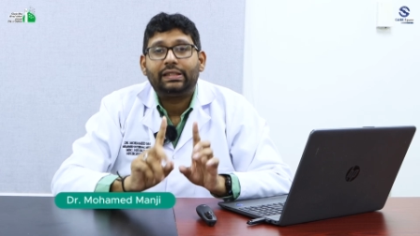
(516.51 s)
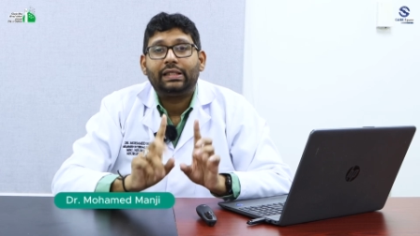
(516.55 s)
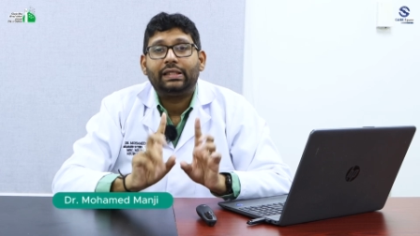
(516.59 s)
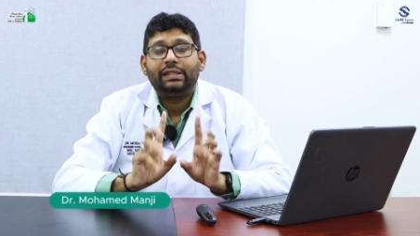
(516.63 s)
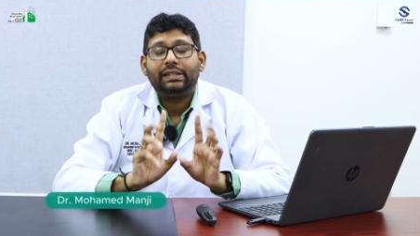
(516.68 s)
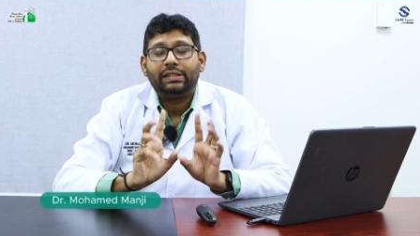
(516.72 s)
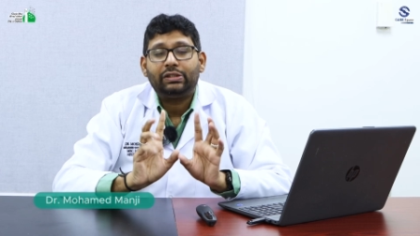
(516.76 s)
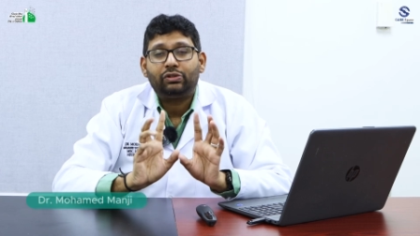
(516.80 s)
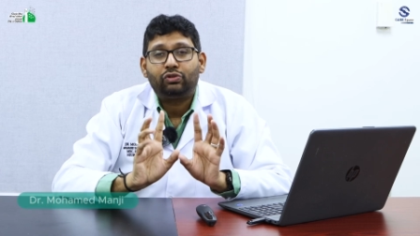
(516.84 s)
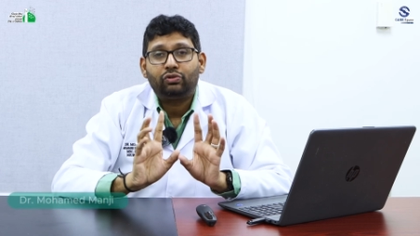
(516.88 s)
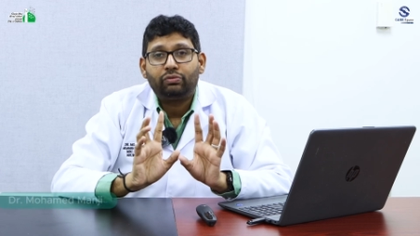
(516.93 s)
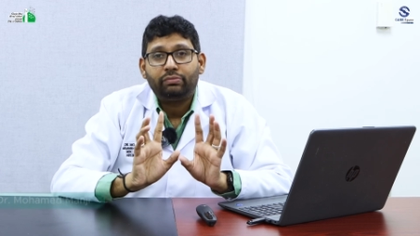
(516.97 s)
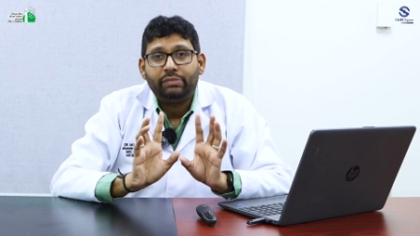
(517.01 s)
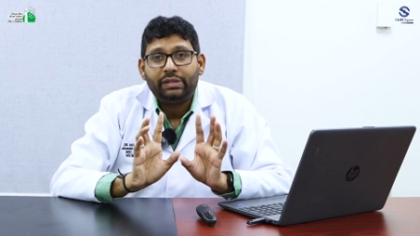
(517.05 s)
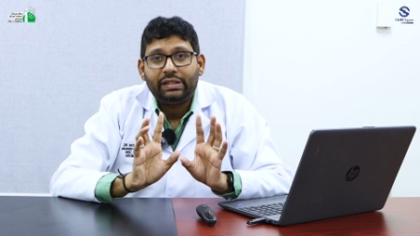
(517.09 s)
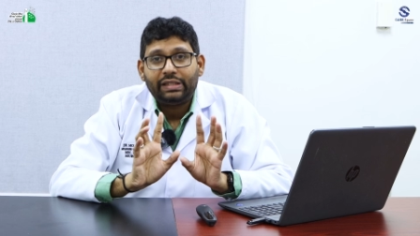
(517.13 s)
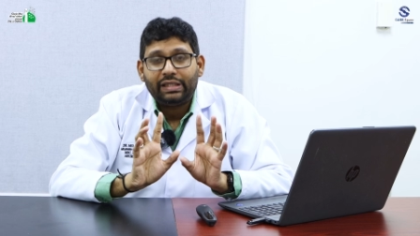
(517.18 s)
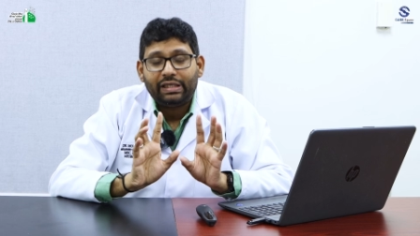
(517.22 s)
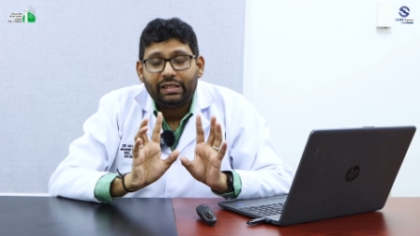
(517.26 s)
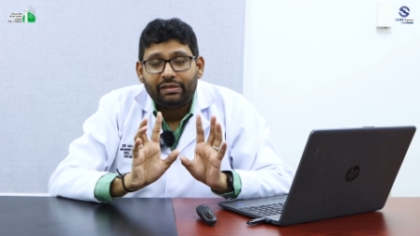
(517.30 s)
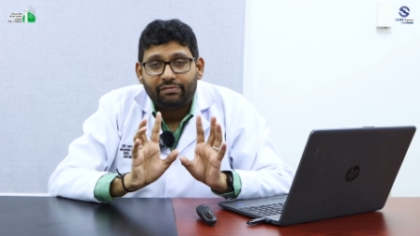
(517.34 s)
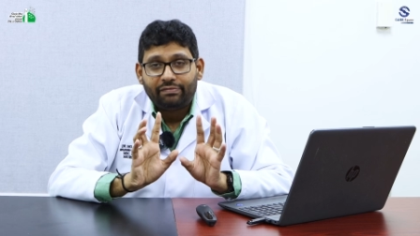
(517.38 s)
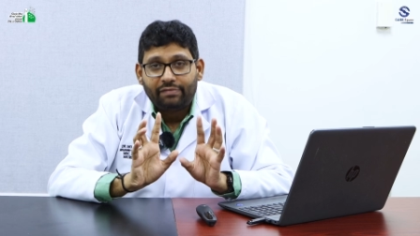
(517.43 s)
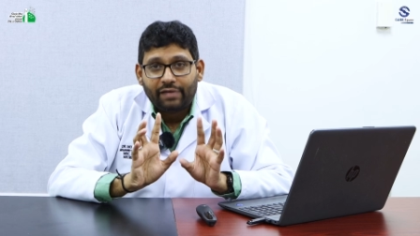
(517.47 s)
they need to be
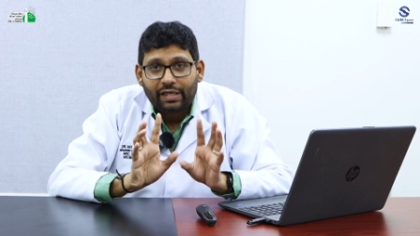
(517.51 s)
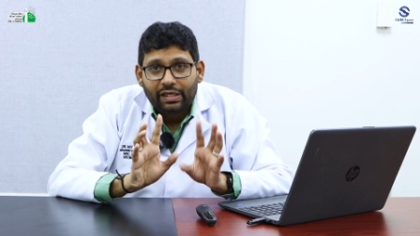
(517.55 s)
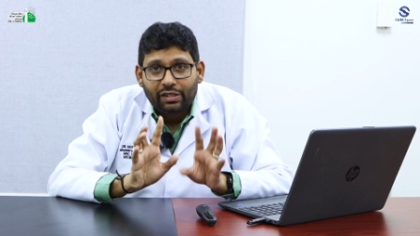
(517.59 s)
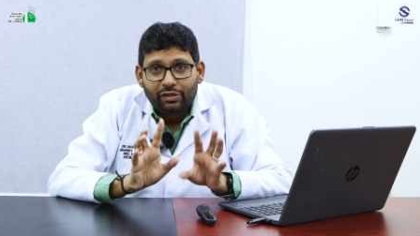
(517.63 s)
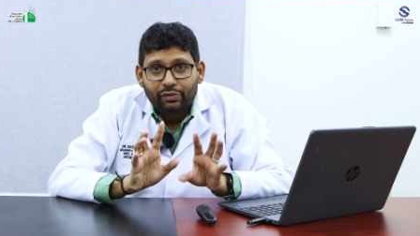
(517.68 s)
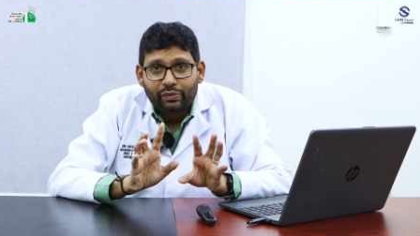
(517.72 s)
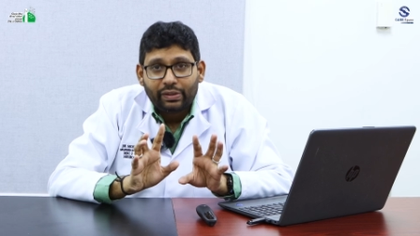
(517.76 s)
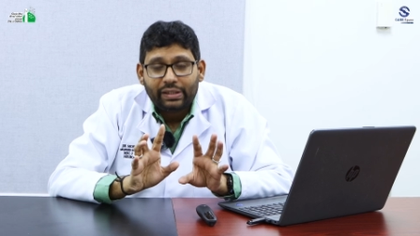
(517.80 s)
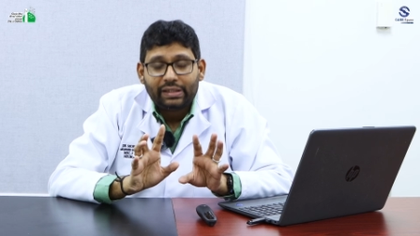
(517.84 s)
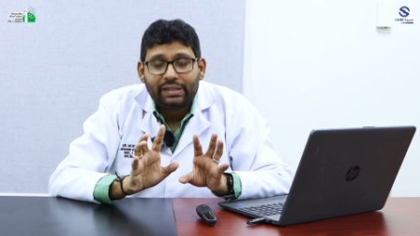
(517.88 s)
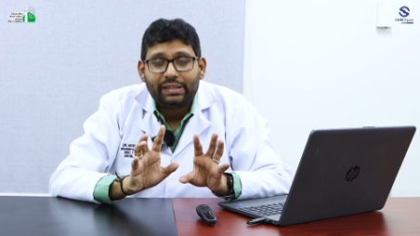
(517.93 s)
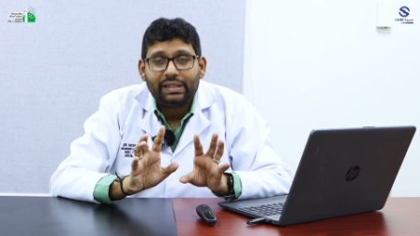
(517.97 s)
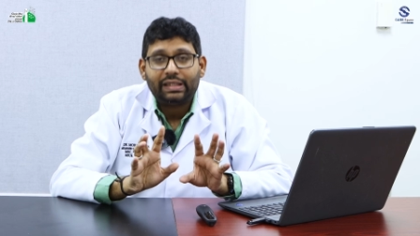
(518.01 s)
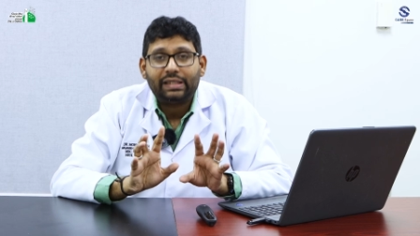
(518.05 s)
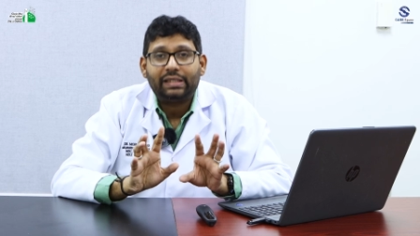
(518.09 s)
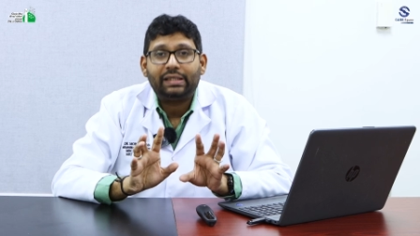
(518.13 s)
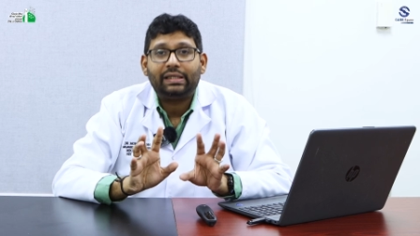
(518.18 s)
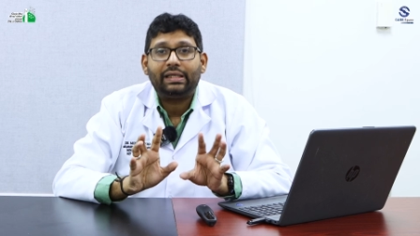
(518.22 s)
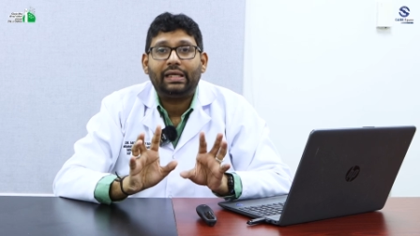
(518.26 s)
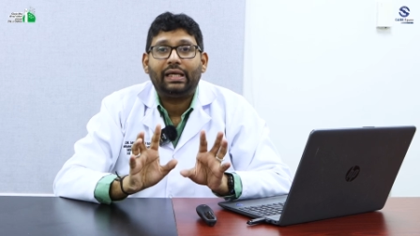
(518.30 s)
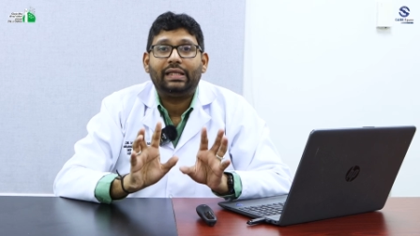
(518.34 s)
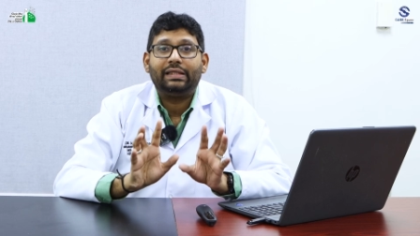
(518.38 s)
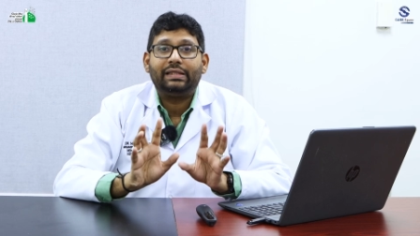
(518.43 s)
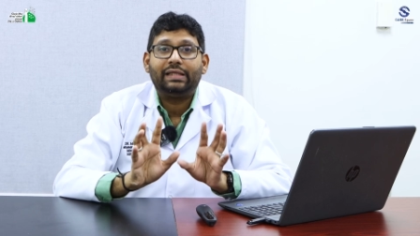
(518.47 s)

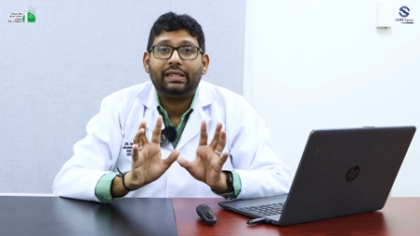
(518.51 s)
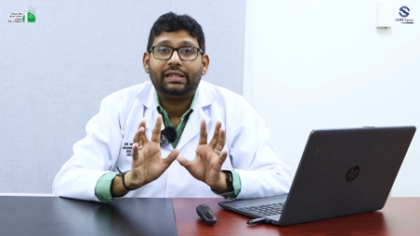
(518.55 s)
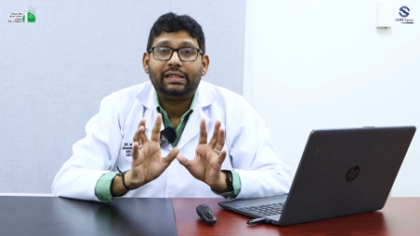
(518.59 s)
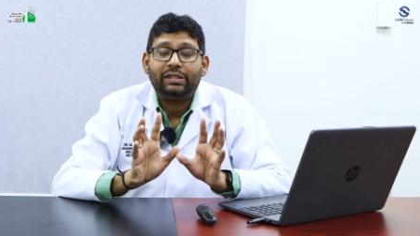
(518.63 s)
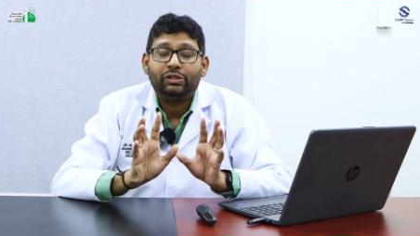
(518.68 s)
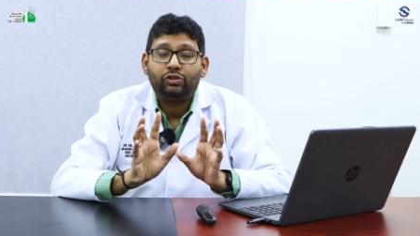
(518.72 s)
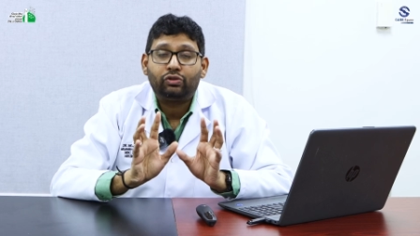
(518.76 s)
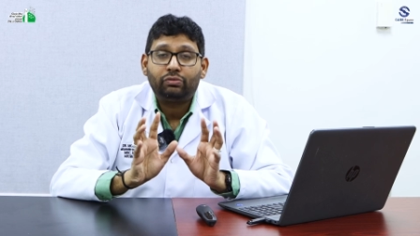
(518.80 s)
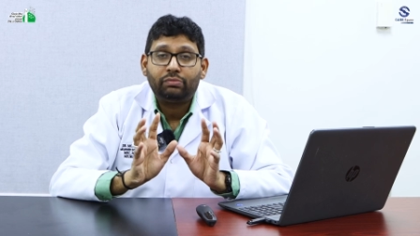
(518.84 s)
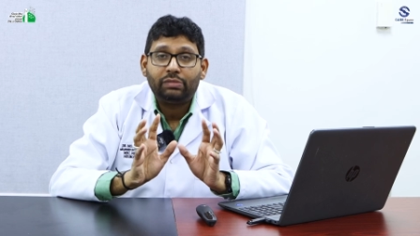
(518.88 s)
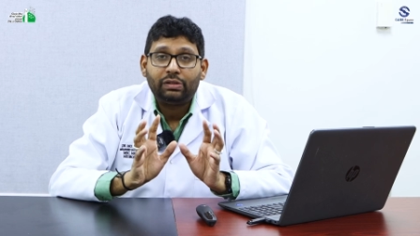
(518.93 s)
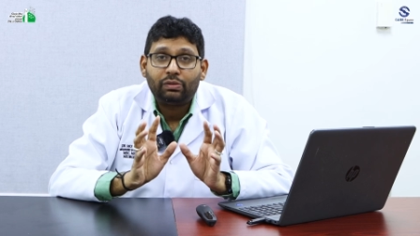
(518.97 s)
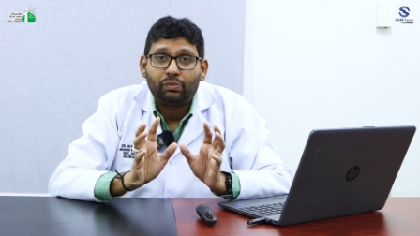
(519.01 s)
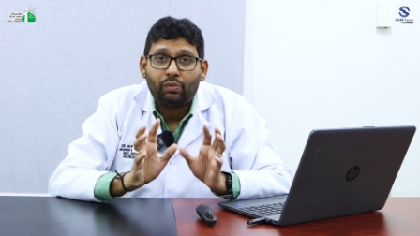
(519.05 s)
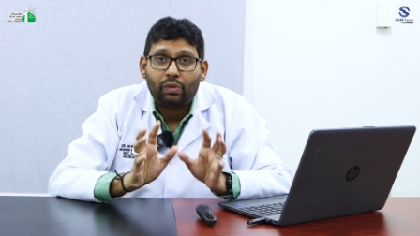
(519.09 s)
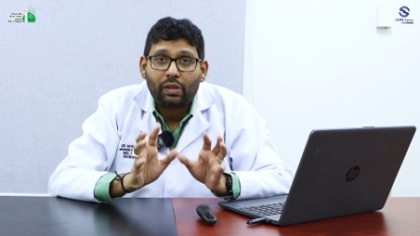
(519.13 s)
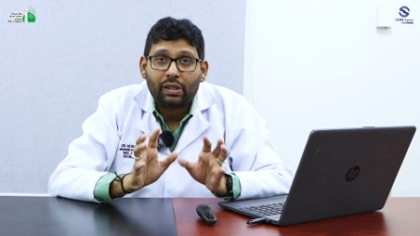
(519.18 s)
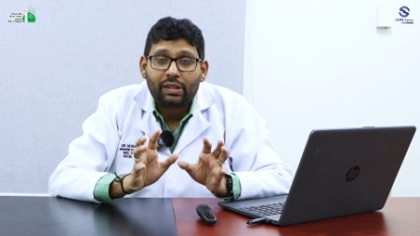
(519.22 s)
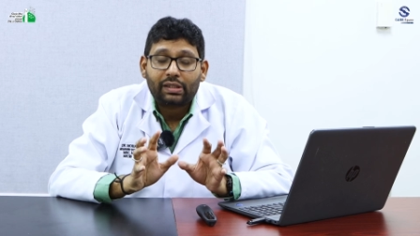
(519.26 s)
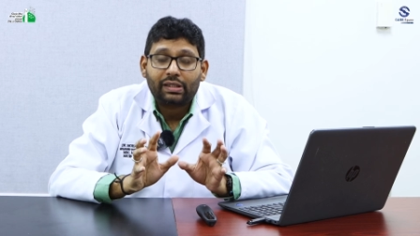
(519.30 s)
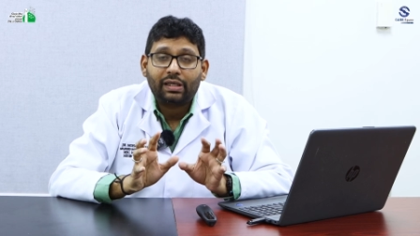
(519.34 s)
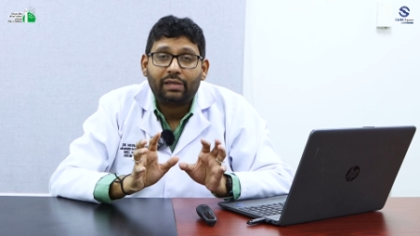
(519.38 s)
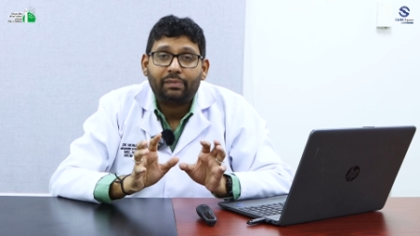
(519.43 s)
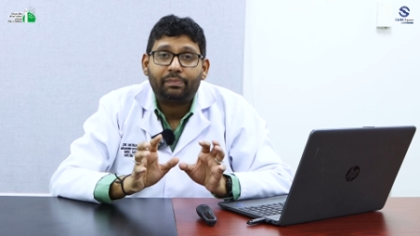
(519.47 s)
evaluated and they need to be
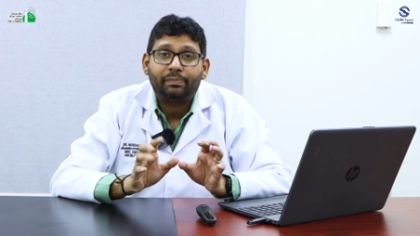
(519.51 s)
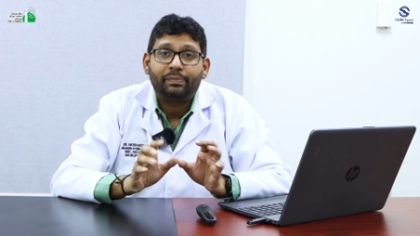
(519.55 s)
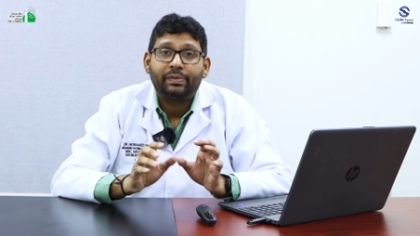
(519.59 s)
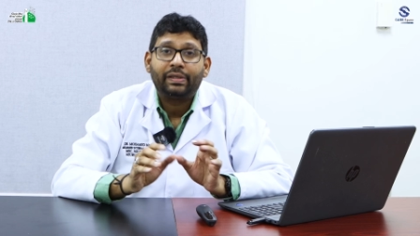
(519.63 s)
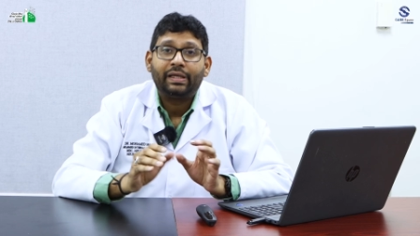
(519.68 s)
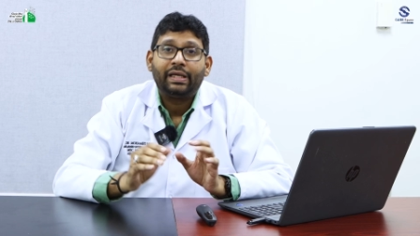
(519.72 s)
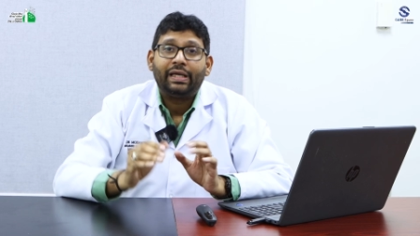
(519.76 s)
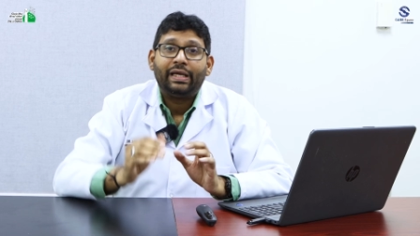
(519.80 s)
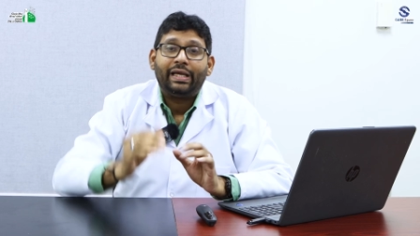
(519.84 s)
worked up,